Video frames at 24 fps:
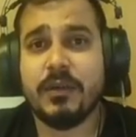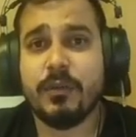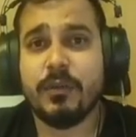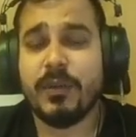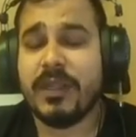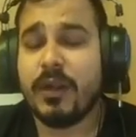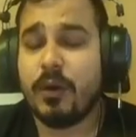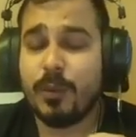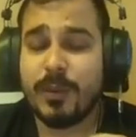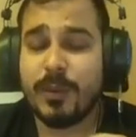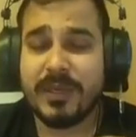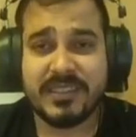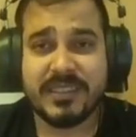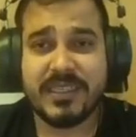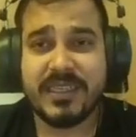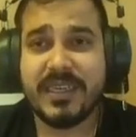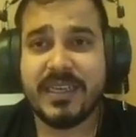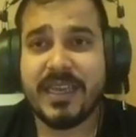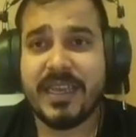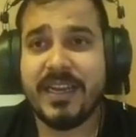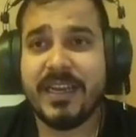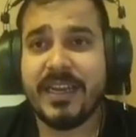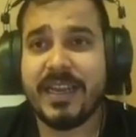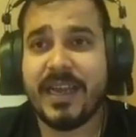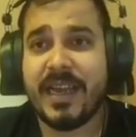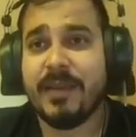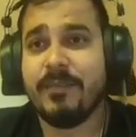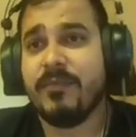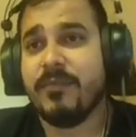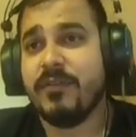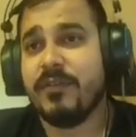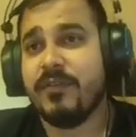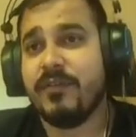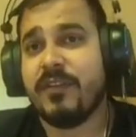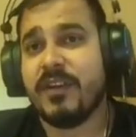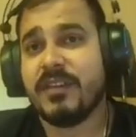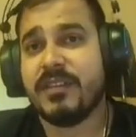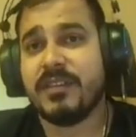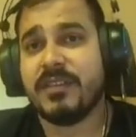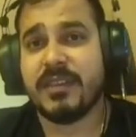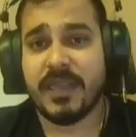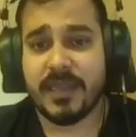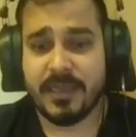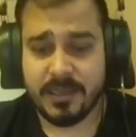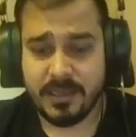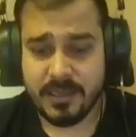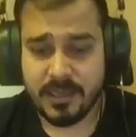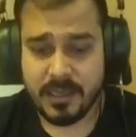without wasting any time. First
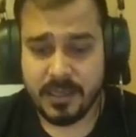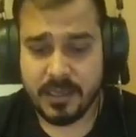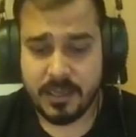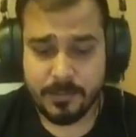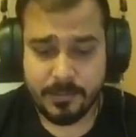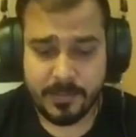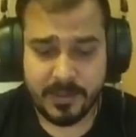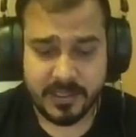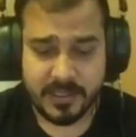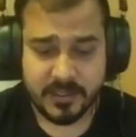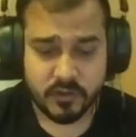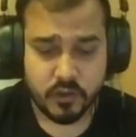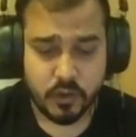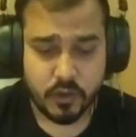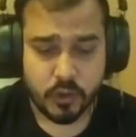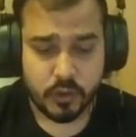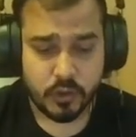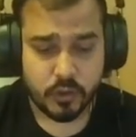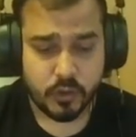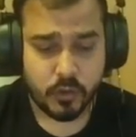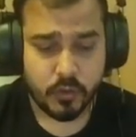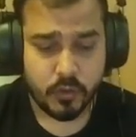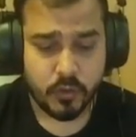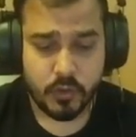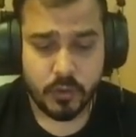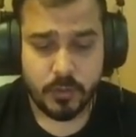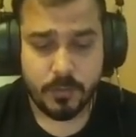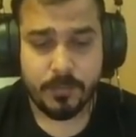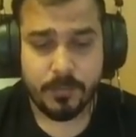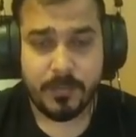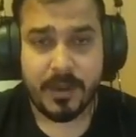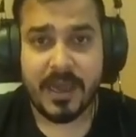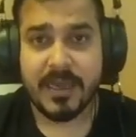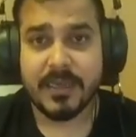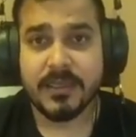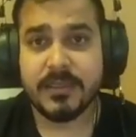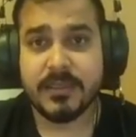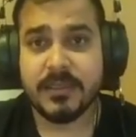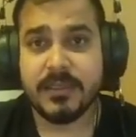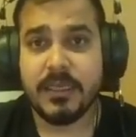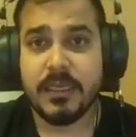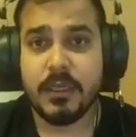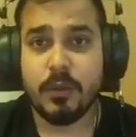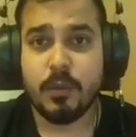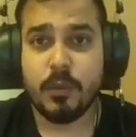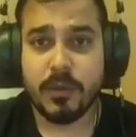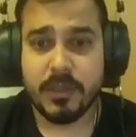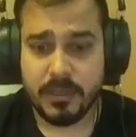thing, please go to
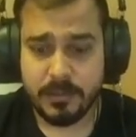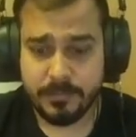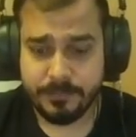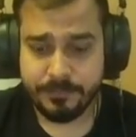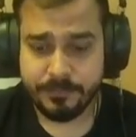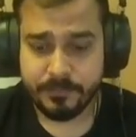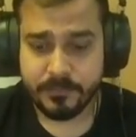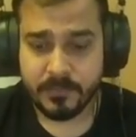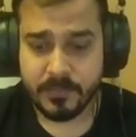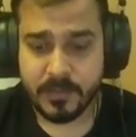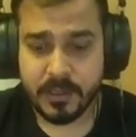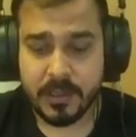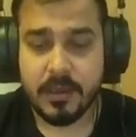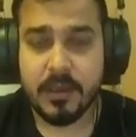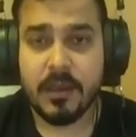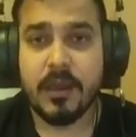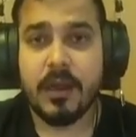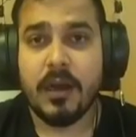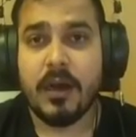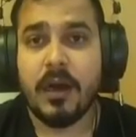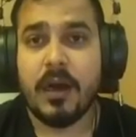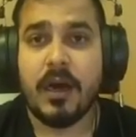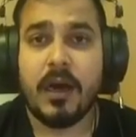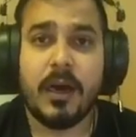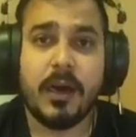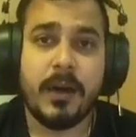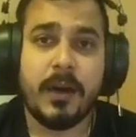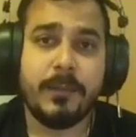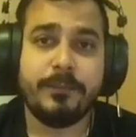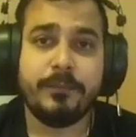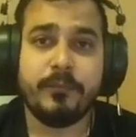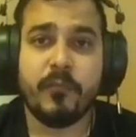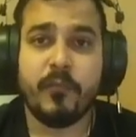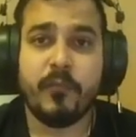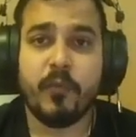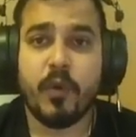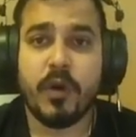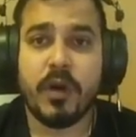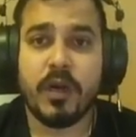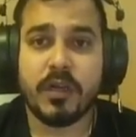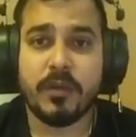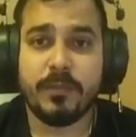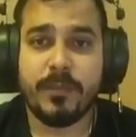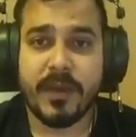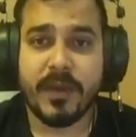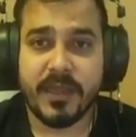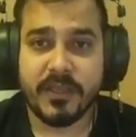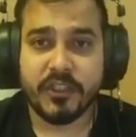MySQL
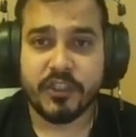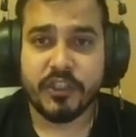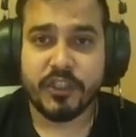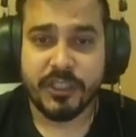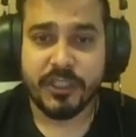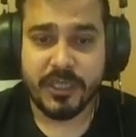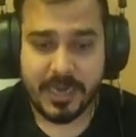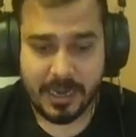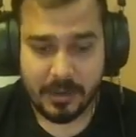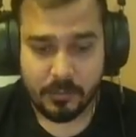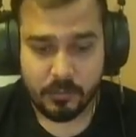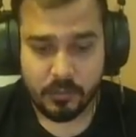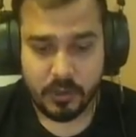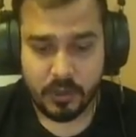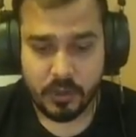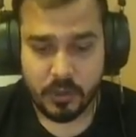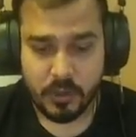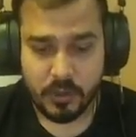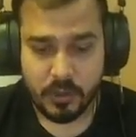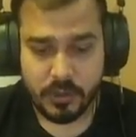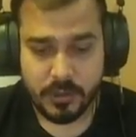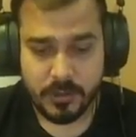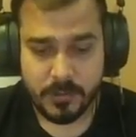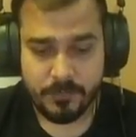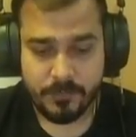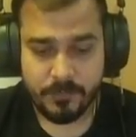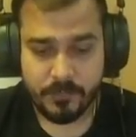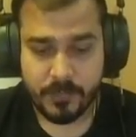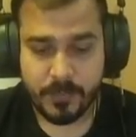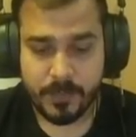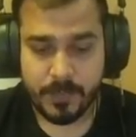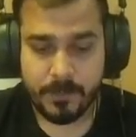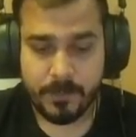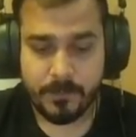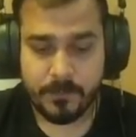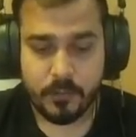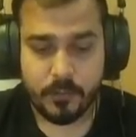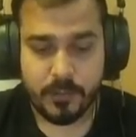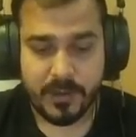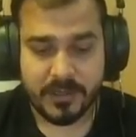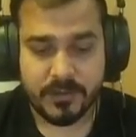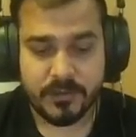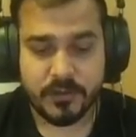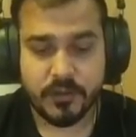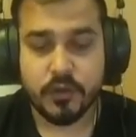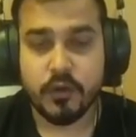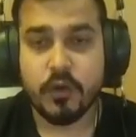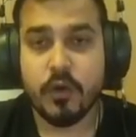workbench download. So
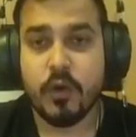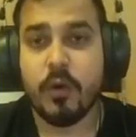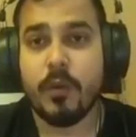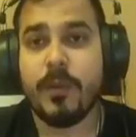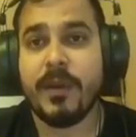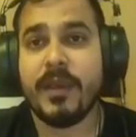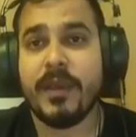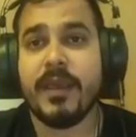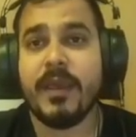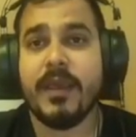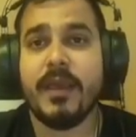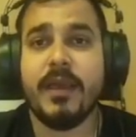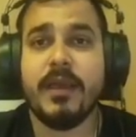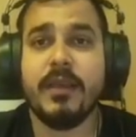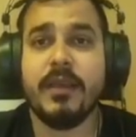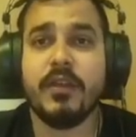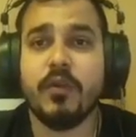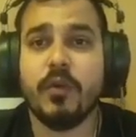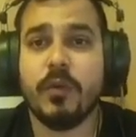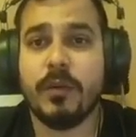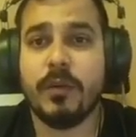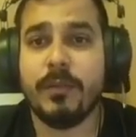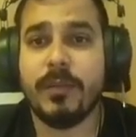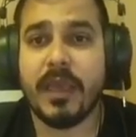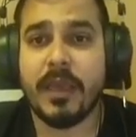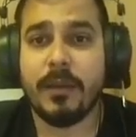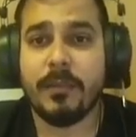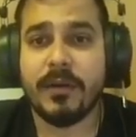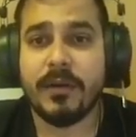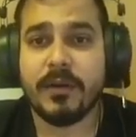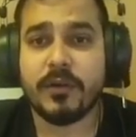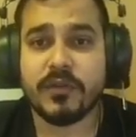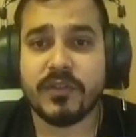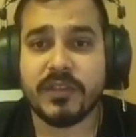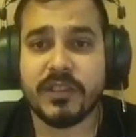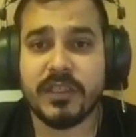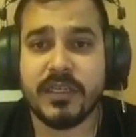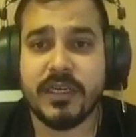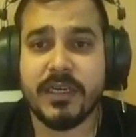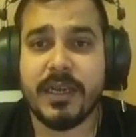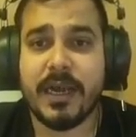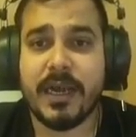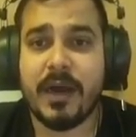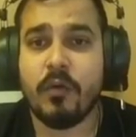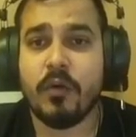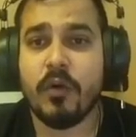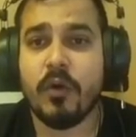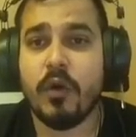once you go over here, you will be able to see
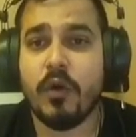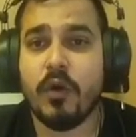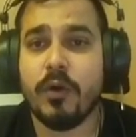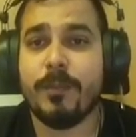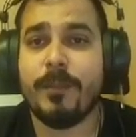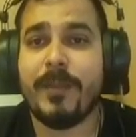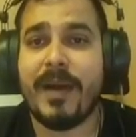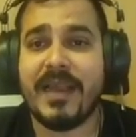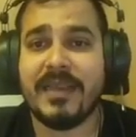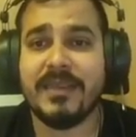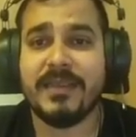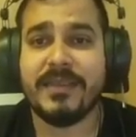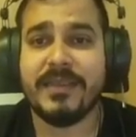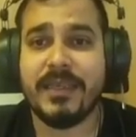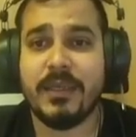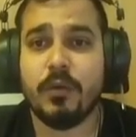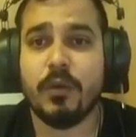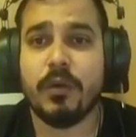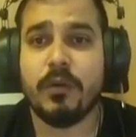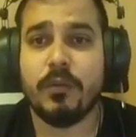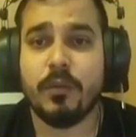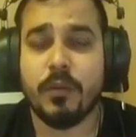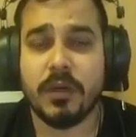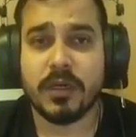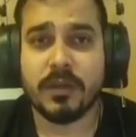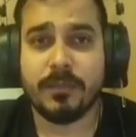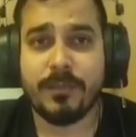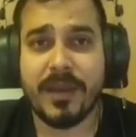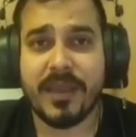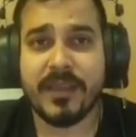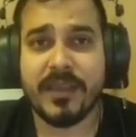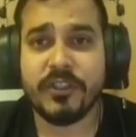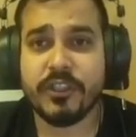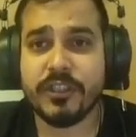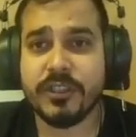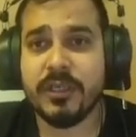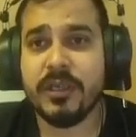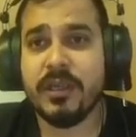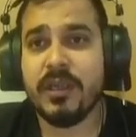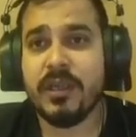download MySQL workbench.